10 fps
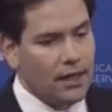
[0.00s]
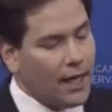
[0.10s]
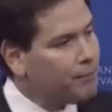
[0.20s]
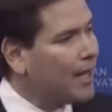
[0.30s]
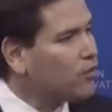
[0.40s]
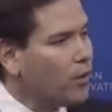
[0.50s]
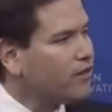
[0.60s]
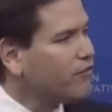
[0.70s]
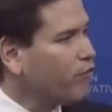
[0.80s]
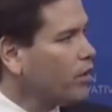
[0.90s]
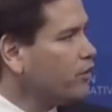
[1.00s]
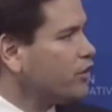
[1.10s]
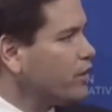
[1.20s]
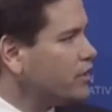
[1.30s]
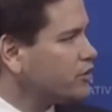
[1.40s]
And by the way, the 4-year
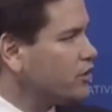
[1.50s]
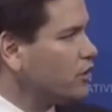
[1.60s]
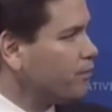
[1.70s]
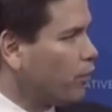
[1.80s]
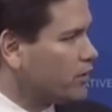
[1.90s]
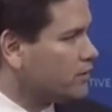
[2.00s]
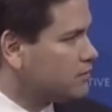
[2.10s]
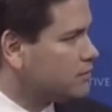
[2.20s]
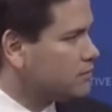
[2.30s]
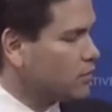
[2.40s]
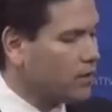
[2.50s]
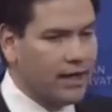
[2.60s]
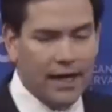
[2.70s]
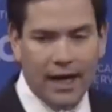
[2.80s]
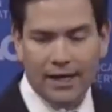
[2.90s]
degree is still important.
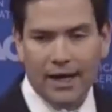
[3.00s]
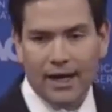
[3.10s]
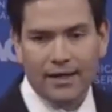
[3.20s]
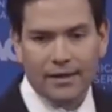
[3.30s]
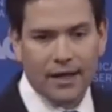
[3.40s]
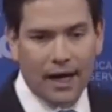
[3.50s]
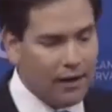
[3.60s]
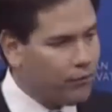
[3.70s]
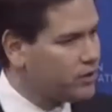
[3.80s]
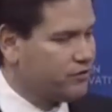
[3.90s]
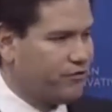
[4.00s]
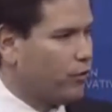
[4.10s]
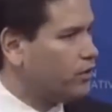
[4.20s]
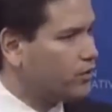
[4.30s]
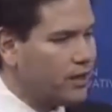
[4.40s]
Okay, I went to
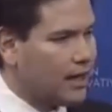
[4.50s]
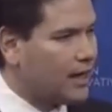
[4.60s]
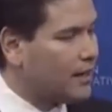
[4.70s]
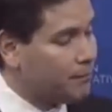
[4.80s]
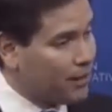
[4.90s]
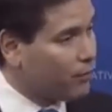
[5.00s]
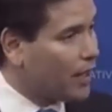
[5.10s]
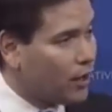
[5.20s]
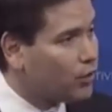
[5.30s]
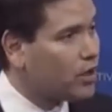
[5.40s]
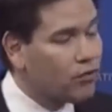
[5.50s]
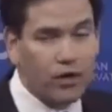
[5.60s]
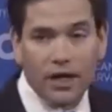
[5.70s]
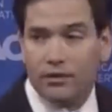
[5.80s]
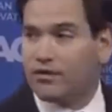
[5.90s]
4-year degree. By the way, I owed over
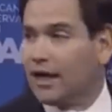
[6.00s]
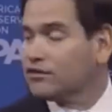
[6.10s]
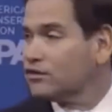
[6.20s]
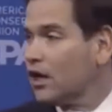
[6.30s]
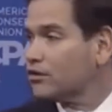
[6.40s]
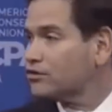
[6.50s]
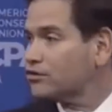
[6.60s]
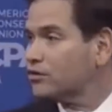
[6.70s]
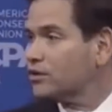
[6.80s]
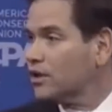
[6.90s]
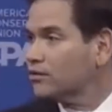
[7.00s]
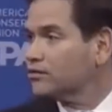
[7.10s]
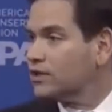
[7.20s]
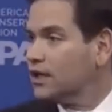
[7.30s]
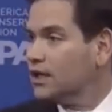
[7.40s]
$100,000 in student
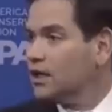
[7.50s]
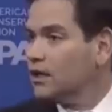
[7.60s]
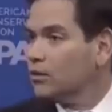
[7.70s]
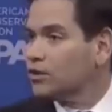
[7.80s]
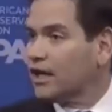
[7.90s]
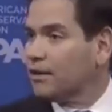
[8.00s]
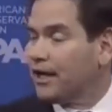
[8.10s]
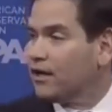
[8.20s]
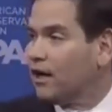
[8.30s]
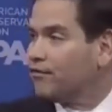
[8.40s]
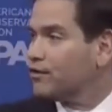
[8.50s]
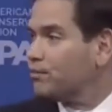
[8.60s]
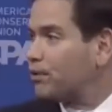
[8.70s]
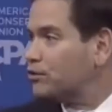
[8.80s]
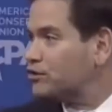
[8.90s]
loans, which I paid off with the
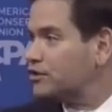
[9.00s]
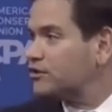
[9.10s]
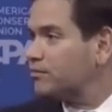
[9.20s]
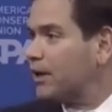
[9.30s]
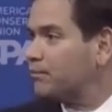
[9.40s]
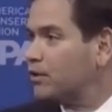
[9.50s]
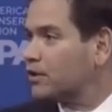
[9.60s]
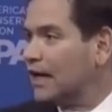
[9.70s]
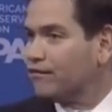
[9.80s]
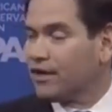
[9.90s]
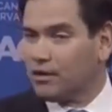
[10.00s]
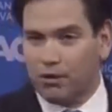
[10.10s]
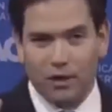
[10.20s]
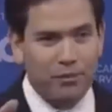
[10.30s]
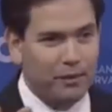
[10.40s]
proceeds of my book, now
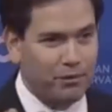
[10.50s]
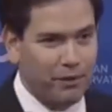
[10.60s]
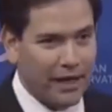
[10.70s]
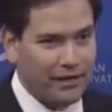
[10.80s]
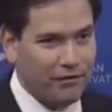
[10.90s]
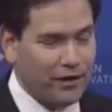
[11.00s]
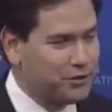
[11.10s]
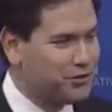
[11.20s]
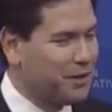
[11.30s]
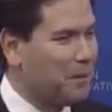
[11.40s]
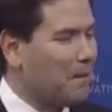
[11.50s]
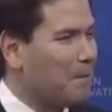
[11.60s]
available on paperback, if you're interested.